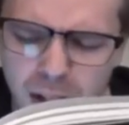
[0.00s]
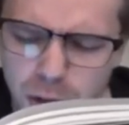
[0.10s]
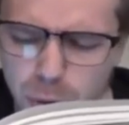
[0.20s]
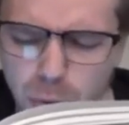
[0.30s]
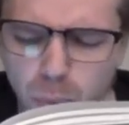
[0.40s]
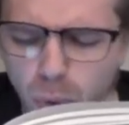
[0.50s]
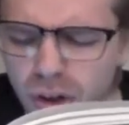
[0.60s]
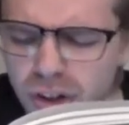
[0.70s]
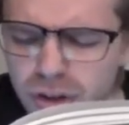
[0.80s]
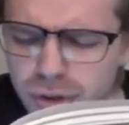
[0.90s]
You
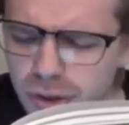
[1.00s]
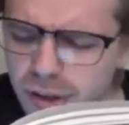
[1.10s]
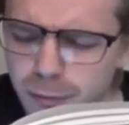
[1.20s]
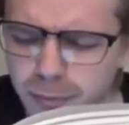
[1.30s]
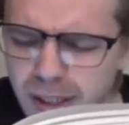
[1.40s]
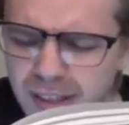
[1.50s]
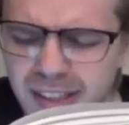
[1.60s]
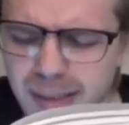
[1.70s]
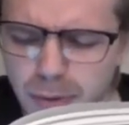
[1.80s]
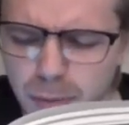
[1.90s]
wondered if Pig
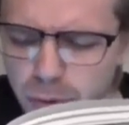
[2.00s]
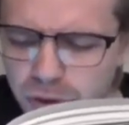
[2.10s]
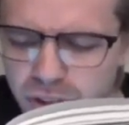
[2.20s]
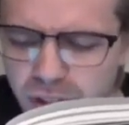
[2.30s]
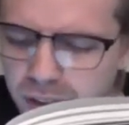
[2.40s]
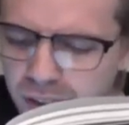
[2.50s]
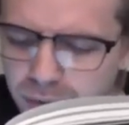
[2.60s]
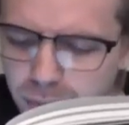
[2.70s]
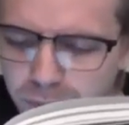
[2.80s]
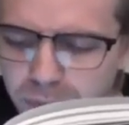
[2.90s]
Demon would try to
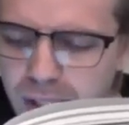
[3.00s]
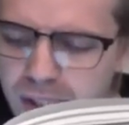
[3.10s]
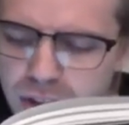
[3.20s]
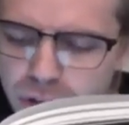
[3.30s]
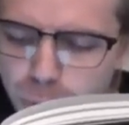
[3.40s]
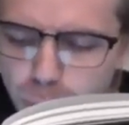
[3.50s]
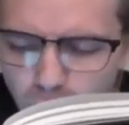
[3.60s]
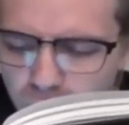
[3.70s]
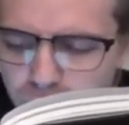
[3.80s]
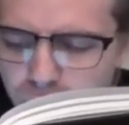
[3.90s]
get revenge, you
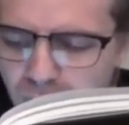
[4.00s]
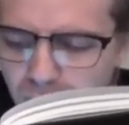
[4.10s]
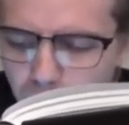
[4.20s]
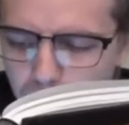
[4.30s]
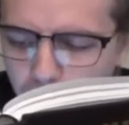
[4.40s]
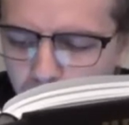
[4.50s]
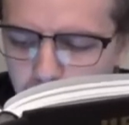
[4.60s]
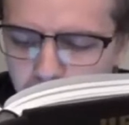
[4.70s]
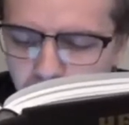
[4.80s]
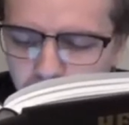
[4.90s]
wondered how the
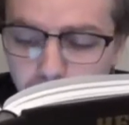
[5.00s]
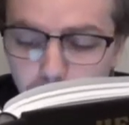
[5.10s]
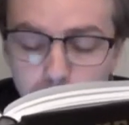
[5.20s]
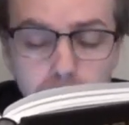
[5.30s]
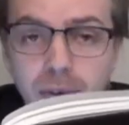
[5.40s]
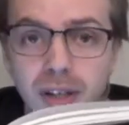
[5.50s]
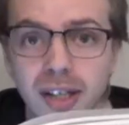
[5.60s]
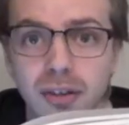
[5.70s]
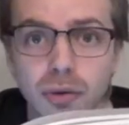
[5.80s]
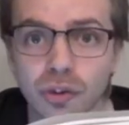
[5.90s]
Baba Yaga would fit
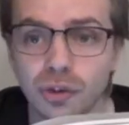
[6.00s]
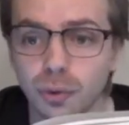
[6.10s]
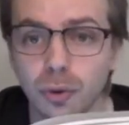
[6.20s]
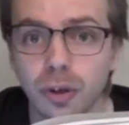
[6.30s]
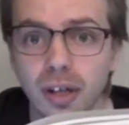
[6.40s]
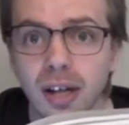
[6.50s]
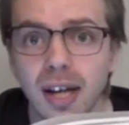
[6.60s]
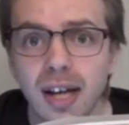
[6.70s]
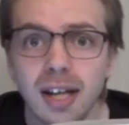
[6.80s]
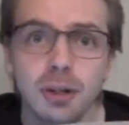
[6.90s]
into the story,
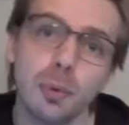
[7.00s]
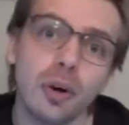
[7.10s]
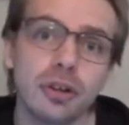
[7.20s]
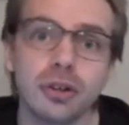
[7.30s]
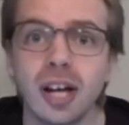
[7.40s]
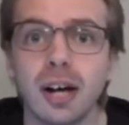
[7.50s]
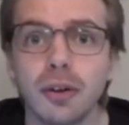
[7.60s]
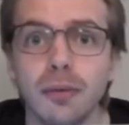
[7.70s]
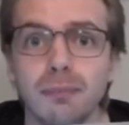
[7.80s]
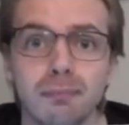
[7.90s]
and you wondered how
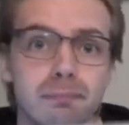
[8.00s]
the